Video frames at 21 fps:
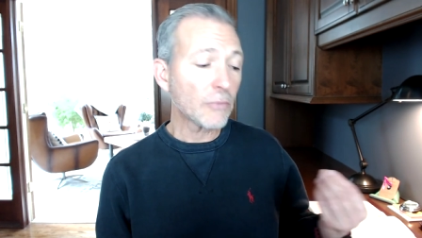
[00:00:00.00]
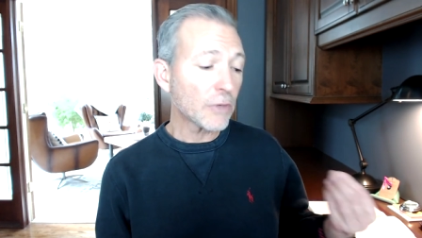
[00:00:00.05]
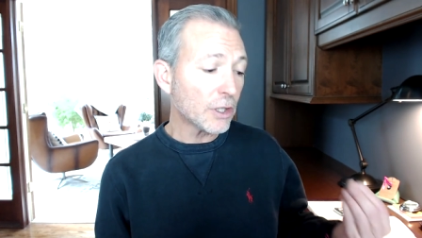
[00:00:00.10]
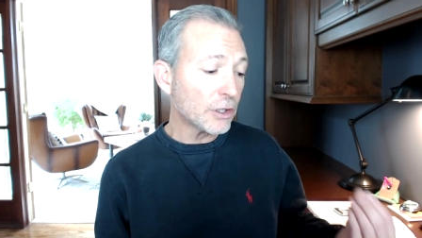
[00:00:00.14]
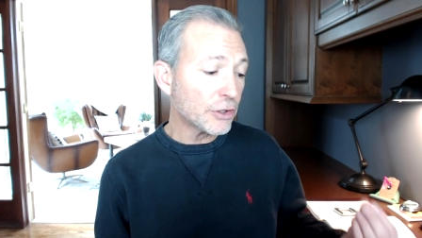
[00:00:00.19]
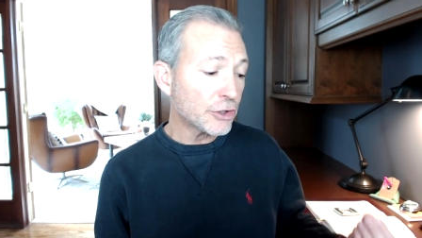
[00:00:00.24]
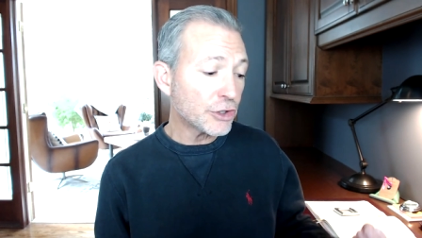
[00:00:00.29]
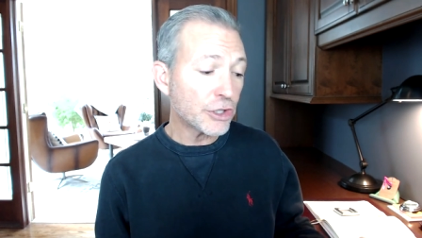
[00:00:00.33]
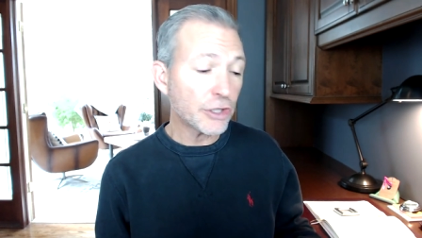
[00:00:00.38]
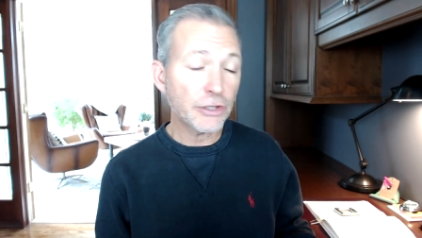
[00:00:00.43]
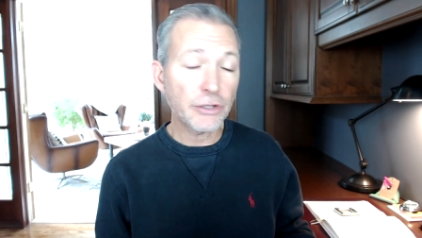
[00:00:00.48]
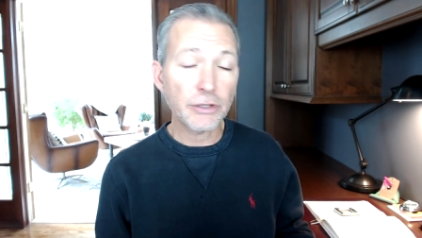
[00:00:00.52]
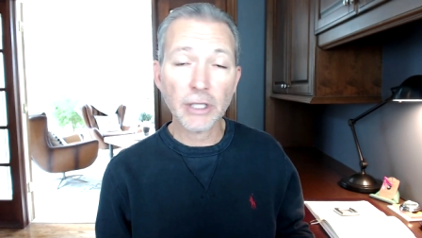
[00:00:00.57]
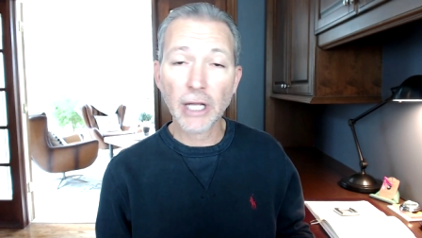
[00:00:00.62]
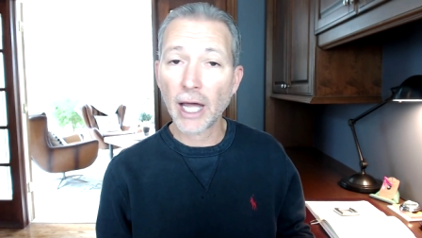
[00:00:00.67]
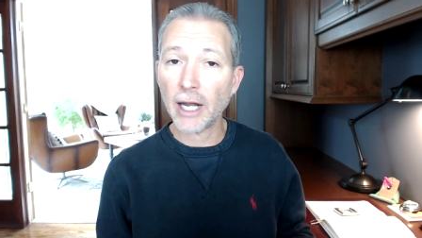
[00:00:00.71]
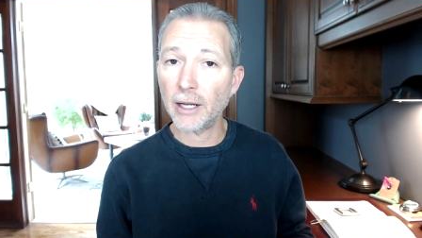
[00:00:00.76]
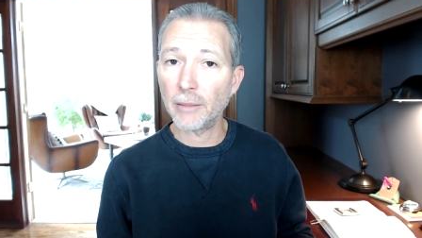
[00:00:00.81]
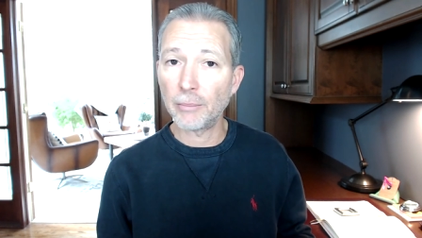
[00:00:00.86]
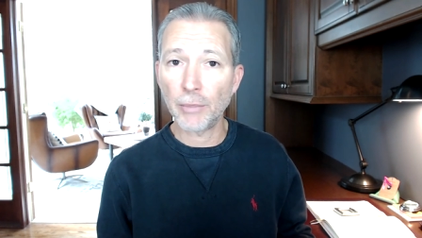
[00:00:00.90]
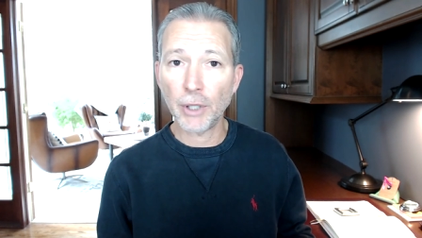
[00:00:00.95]
She's got
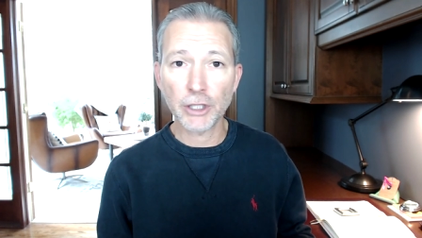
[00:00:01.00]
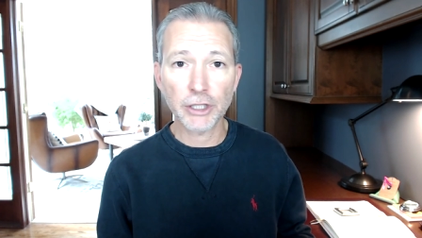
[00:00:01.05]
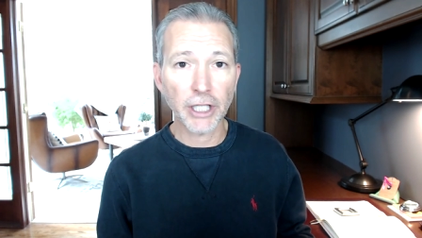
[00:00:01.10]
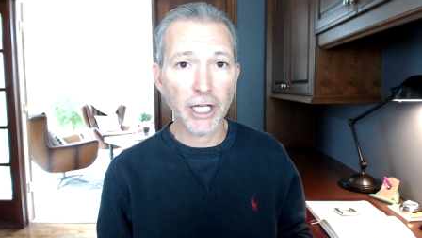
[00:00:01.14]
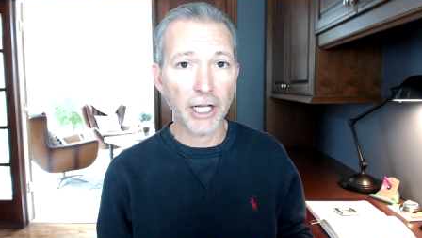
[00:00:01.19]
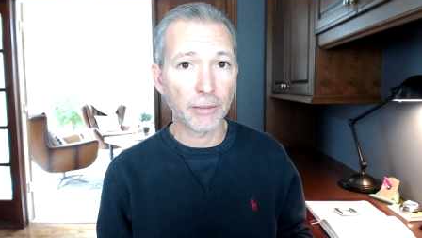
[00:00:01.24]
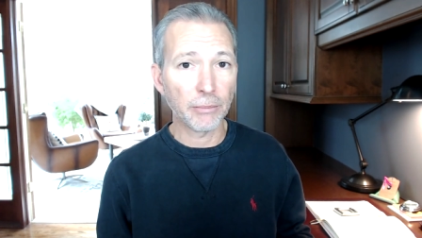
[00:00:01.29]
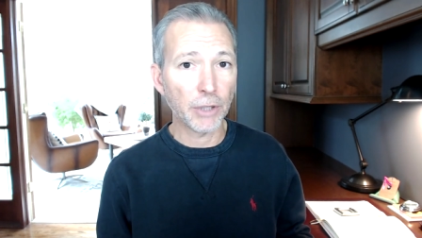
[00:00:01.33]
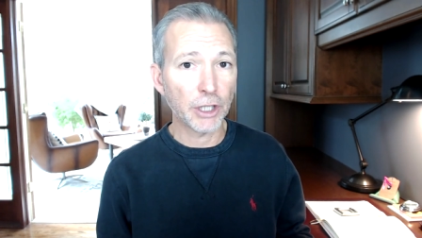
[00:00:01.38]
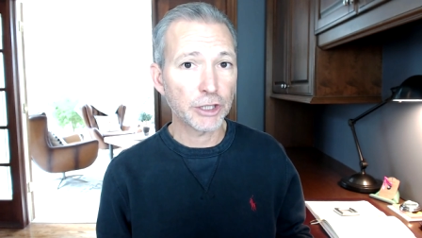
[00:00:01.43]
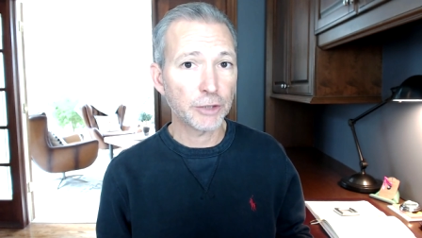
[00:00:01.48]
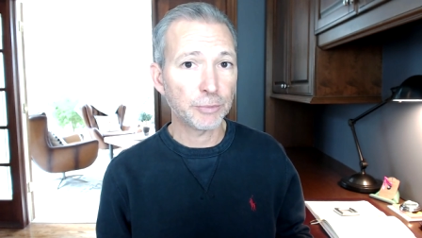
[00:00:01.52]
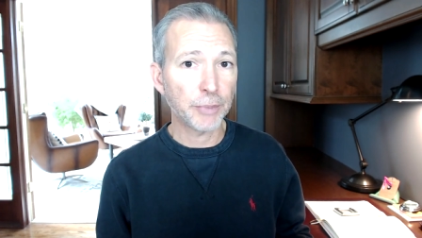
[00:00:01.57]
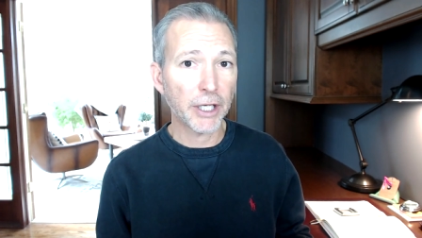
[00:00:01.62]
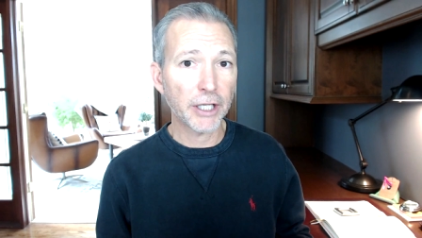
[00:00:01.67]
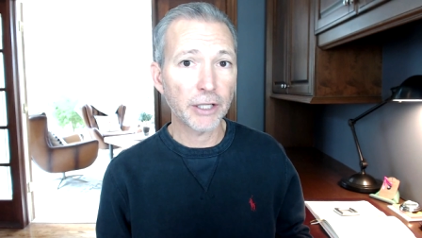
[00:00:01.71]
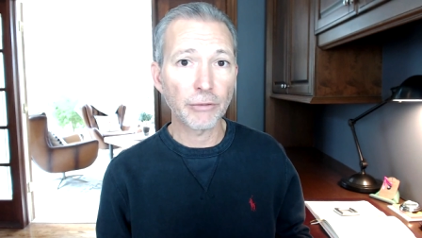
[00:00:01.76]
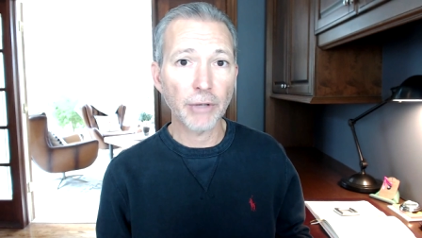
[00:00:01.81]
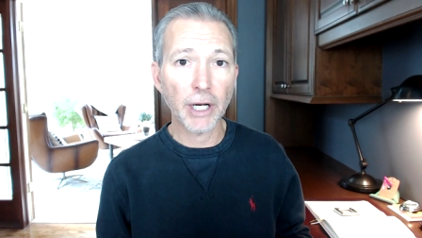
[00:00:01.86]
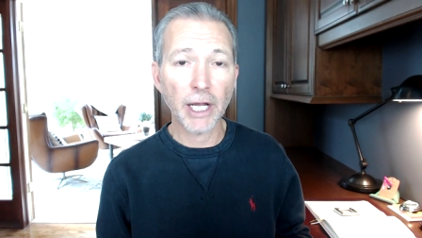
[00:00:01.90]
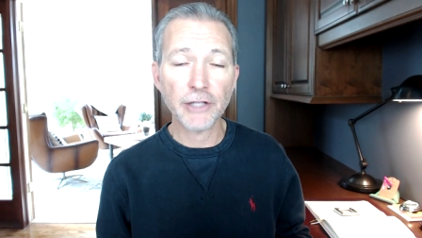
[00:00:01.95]
a much, had a much
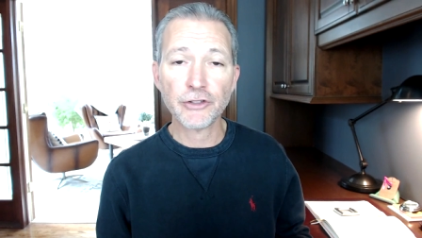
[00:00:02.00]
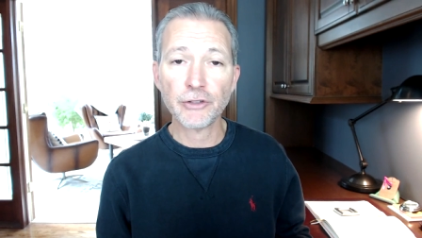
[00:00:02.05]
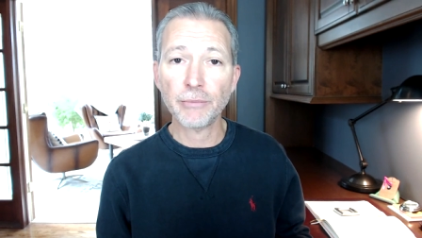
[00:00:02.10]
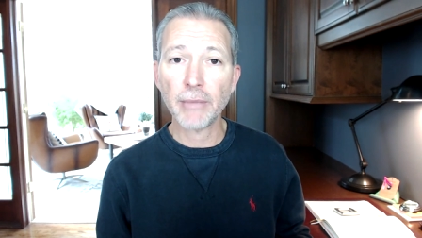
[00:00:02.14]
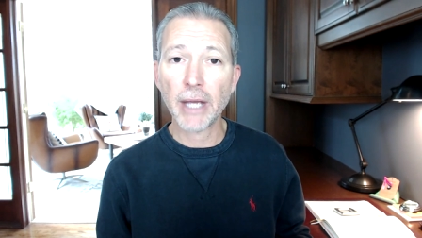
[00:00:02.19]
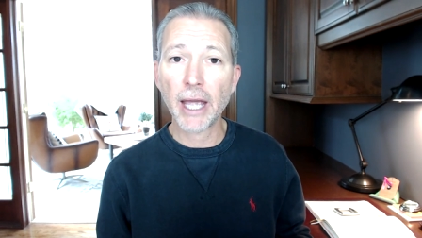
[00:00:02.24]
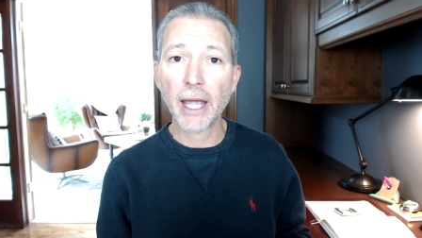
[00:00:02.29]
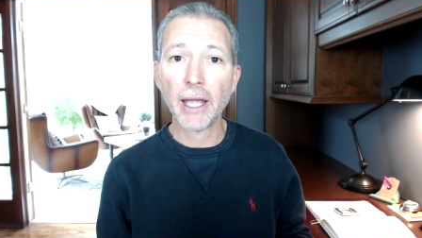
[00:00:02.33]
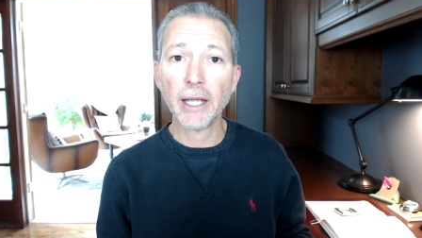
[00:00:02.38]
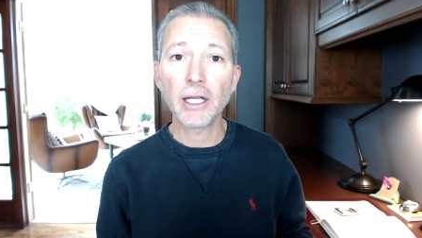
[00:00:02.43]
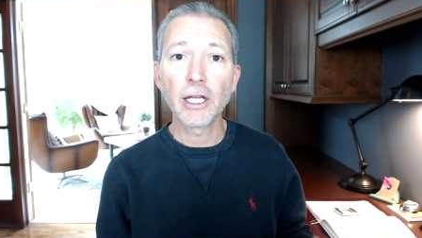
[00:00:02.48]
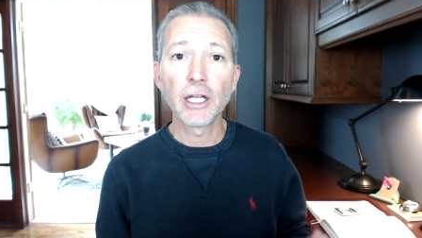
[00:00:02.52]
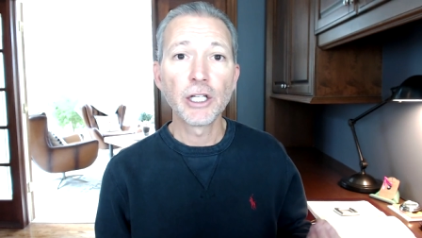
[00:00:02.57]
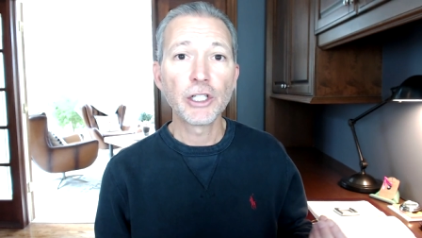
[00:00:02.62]
better resume.